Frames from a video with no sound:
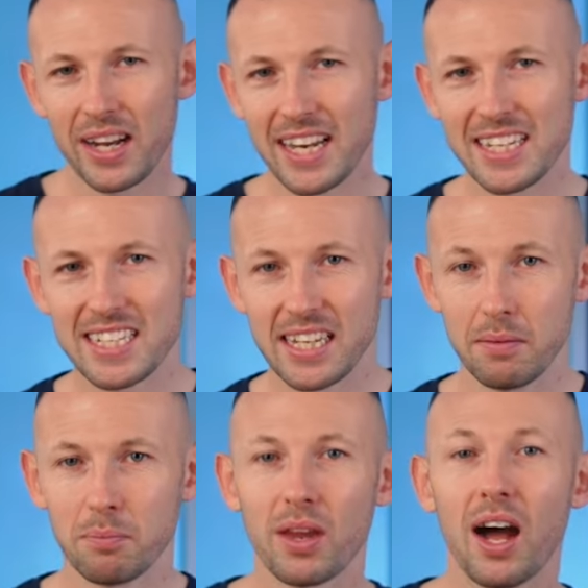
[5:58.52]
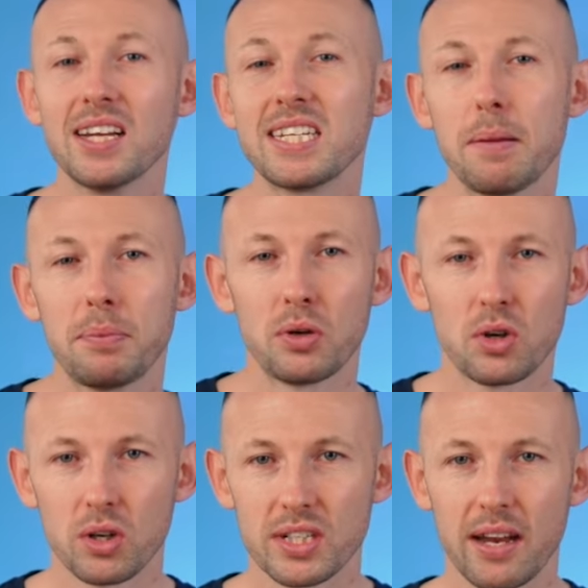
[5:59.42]
identity, unzip your
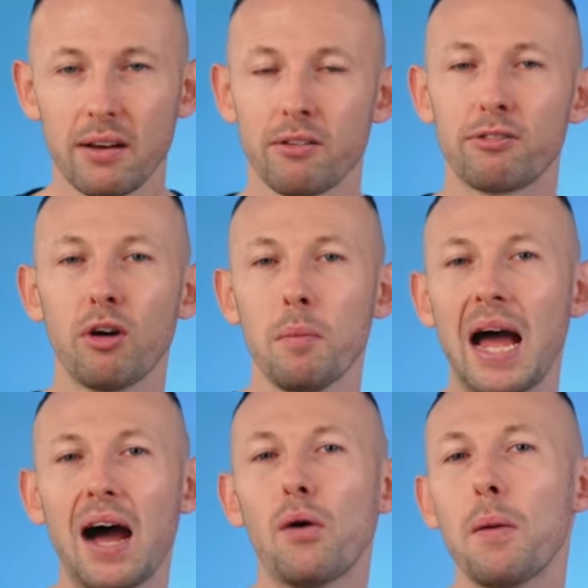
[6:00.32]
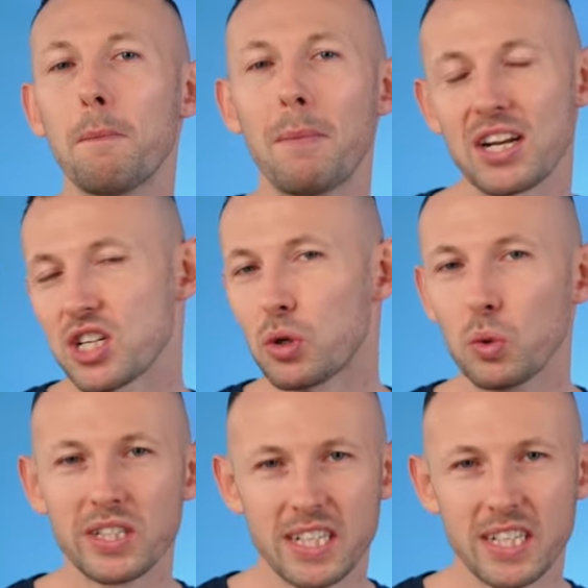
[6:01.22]
content from our magical